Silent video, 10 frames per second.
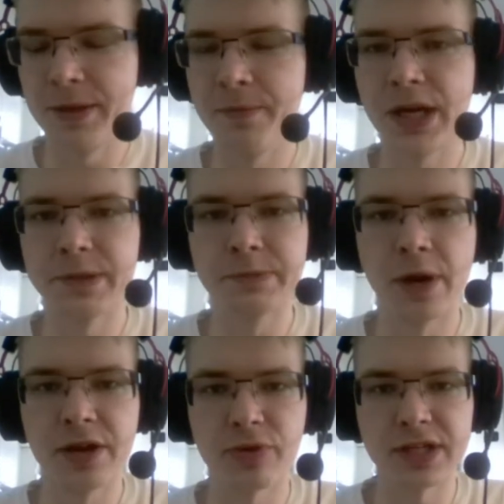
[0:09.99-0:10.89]
My name is
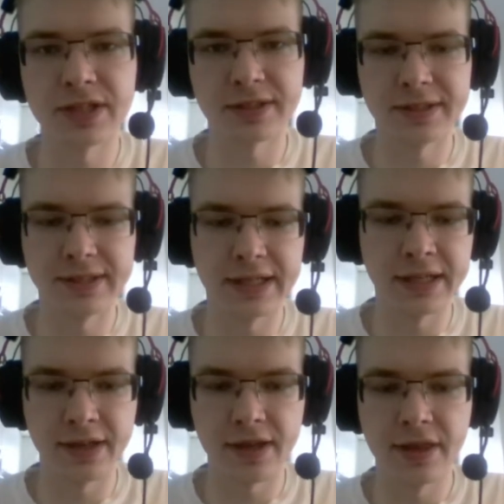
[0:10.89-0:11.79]
MindRust,
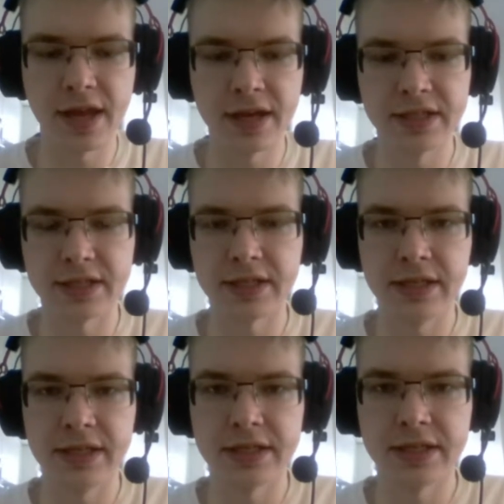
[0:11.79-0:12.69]
and this
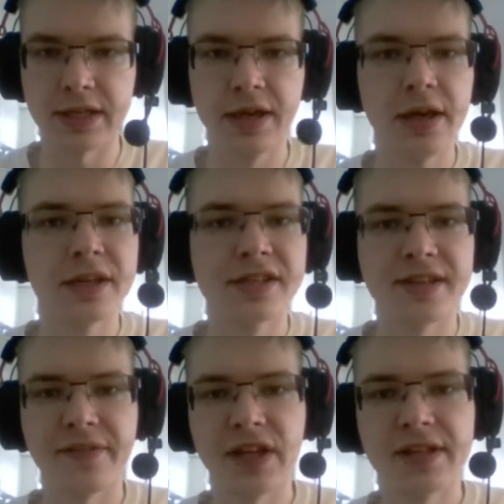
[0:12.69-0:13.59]
is
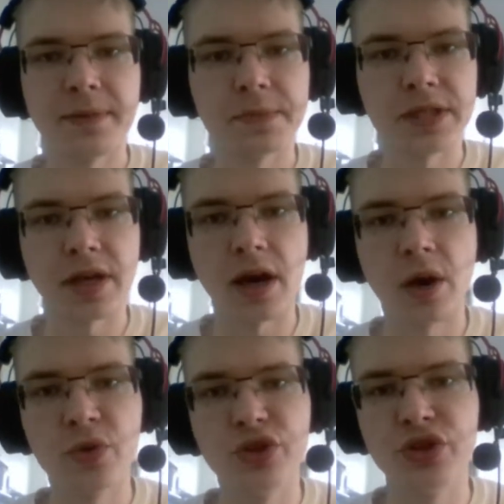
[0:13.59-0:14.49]
7 tips
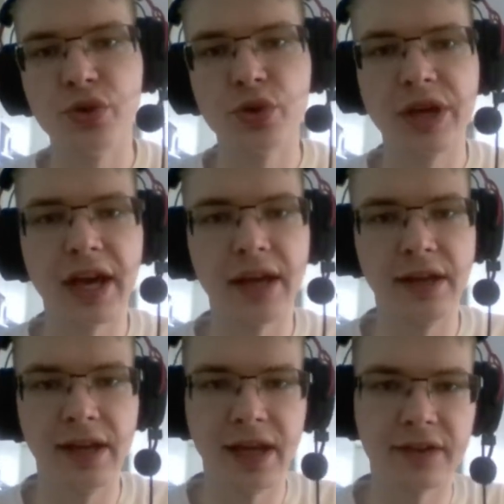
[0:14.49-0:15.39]
how you
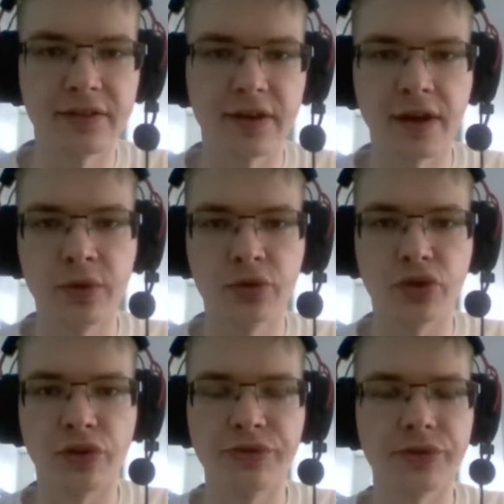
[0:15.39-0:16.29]
can get out of